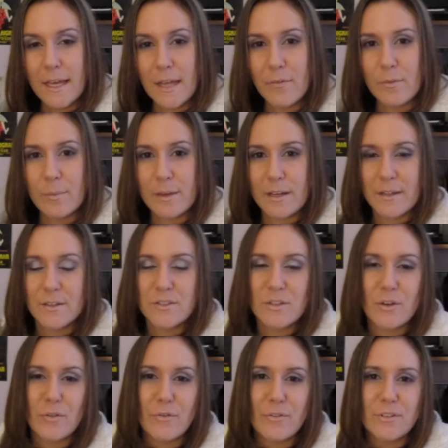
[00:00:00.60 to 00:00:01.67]
Hey everybody,
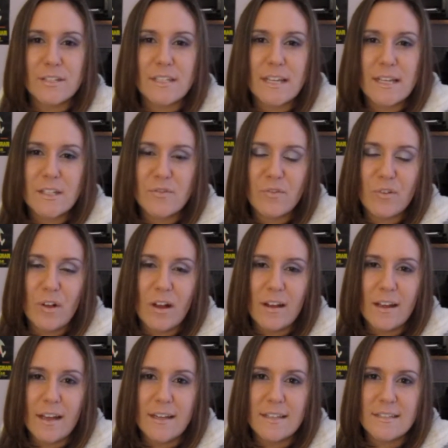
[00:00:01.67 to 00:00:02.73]
so for today's vlog
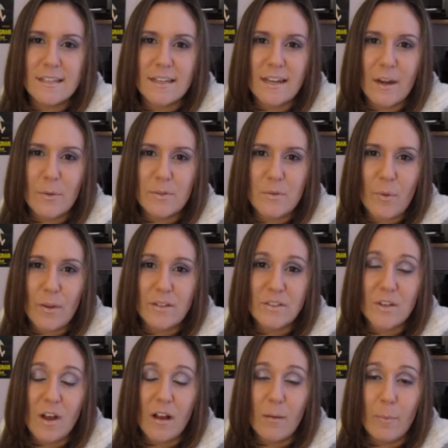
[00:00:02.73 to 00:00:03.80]
I decided I was going to
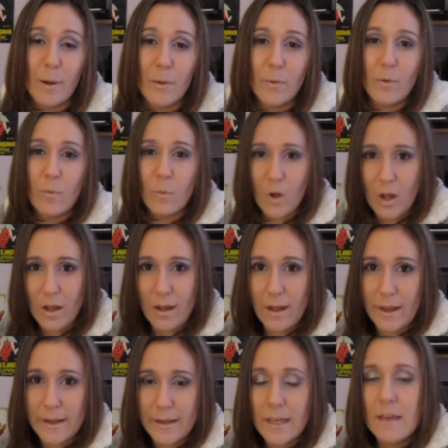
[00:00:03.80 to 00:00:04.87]
talk about
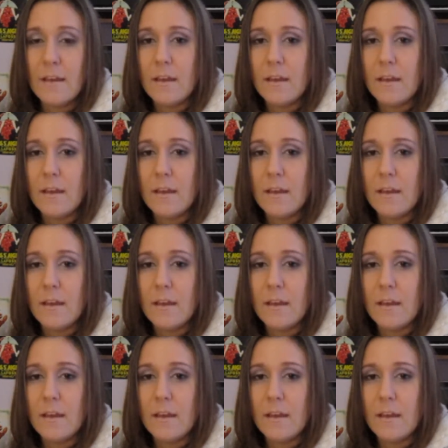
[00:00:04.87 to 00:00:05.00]
rawhide.